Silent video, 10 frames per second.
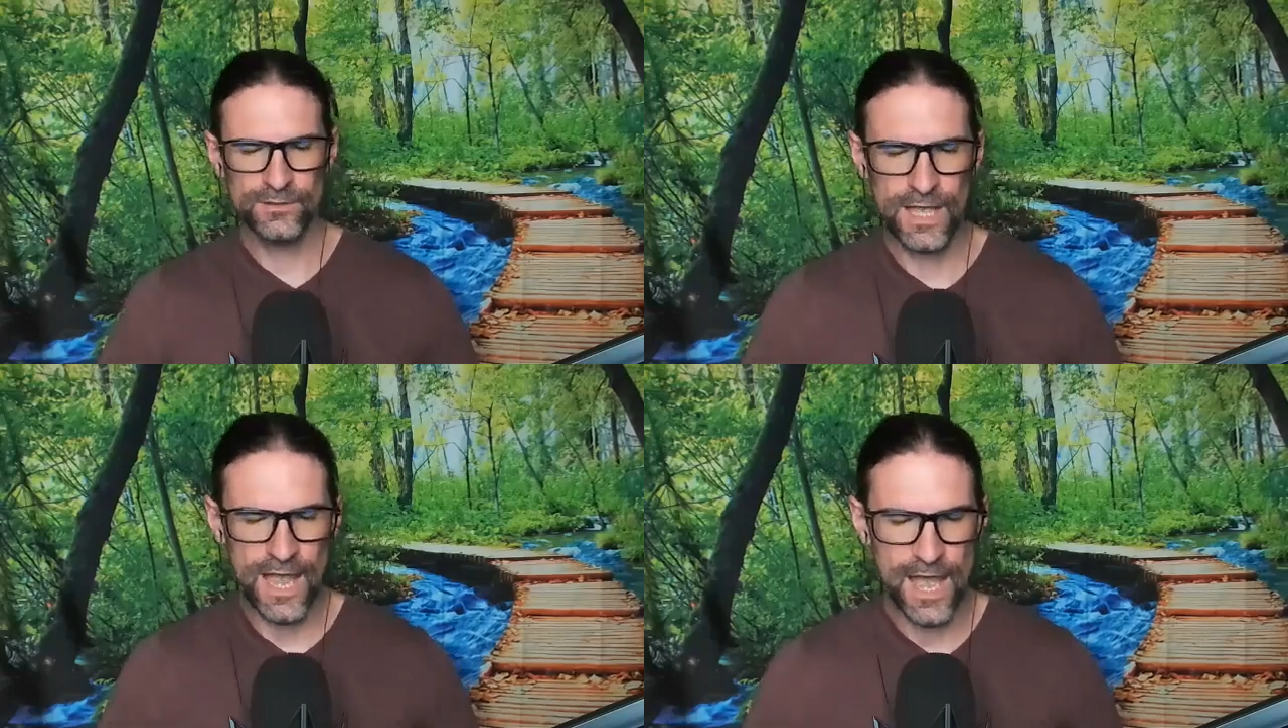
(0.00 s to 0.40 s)

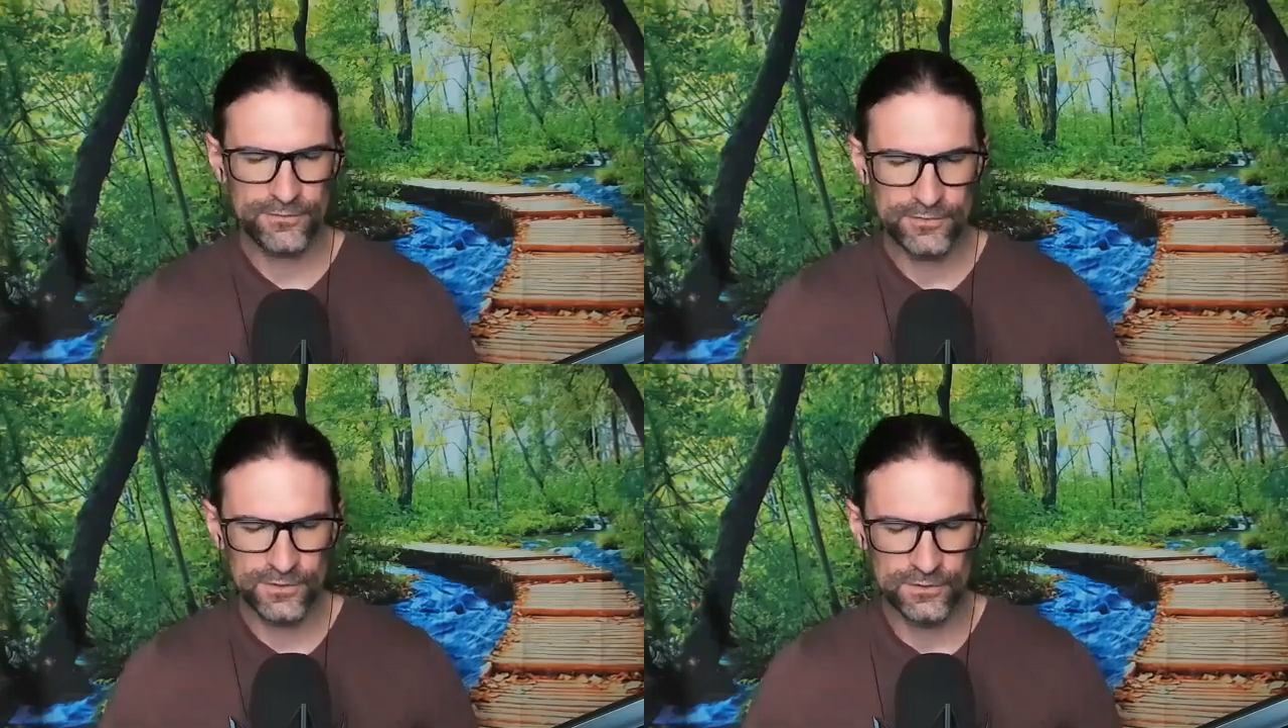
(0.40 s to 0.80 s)
for the
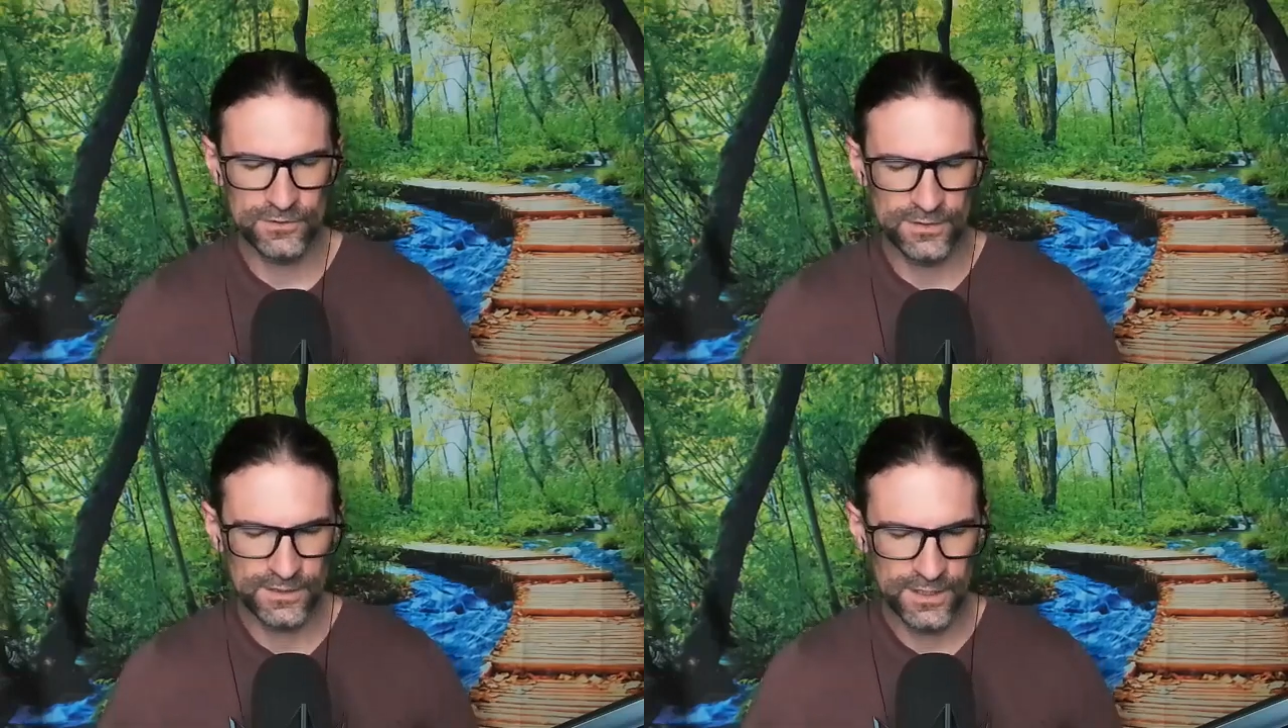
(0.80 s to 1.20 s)
have
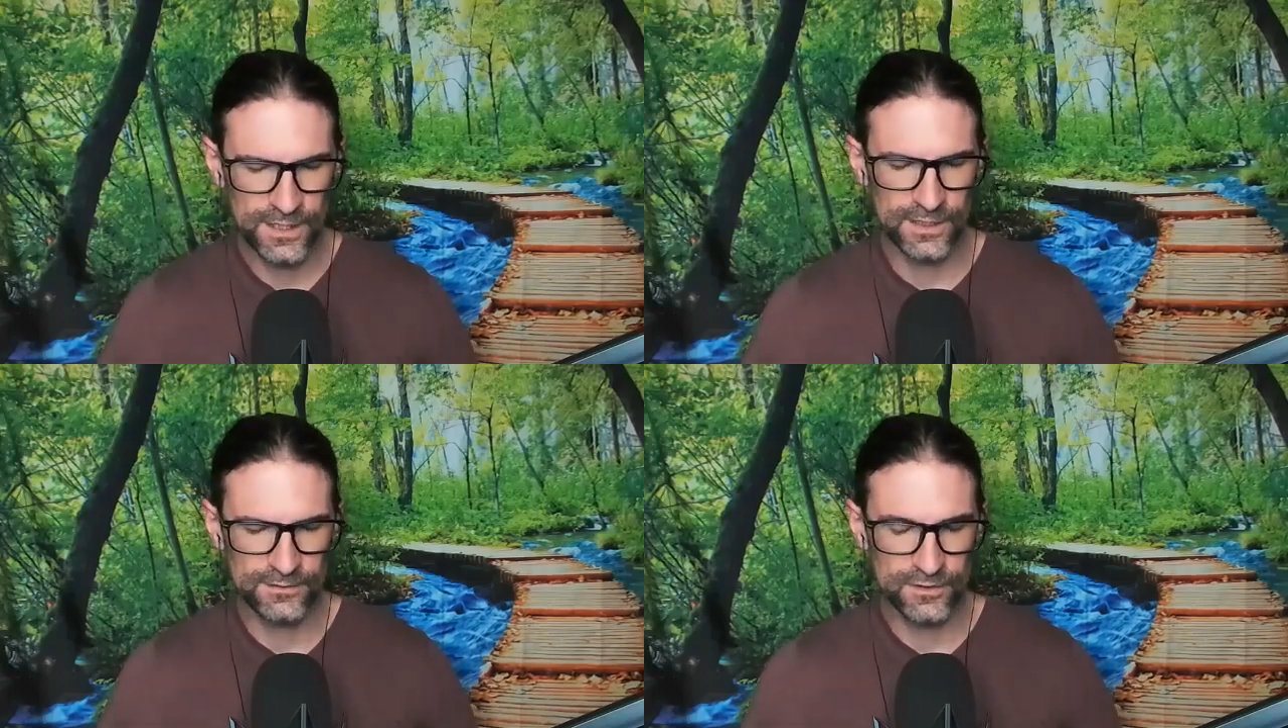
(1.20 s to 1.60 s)
tos and
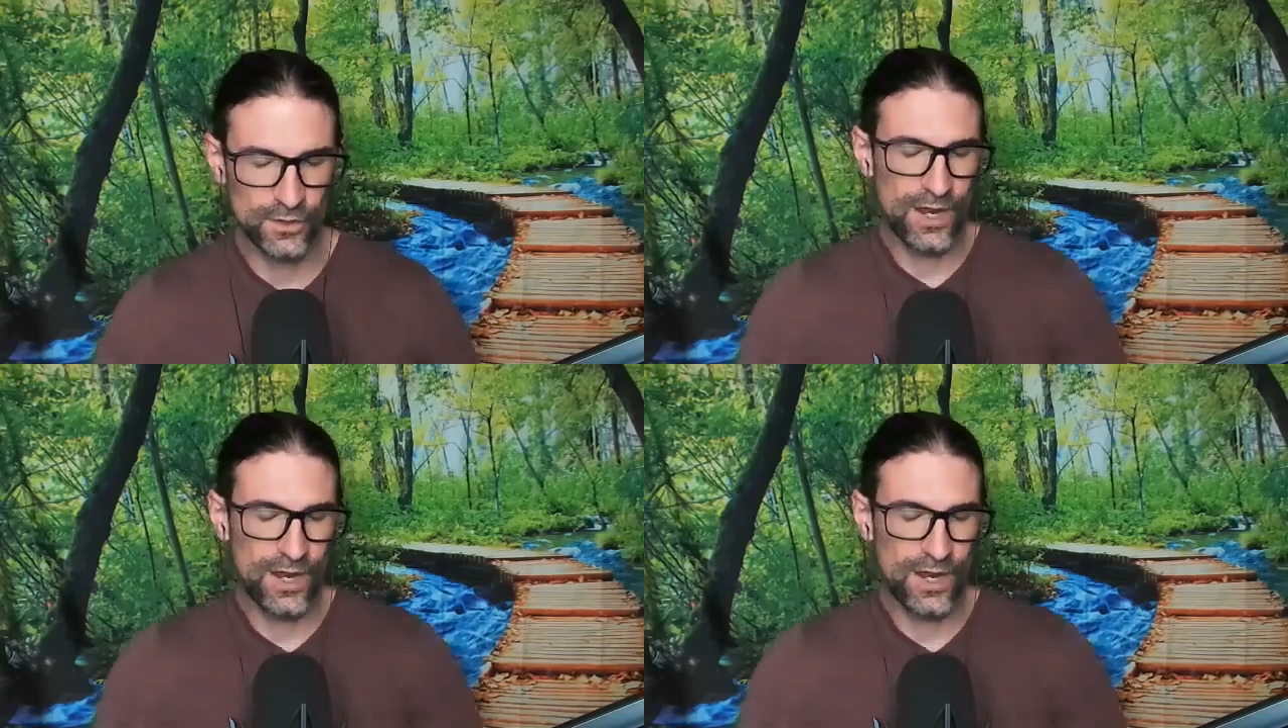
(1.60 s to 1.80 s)
can'ts.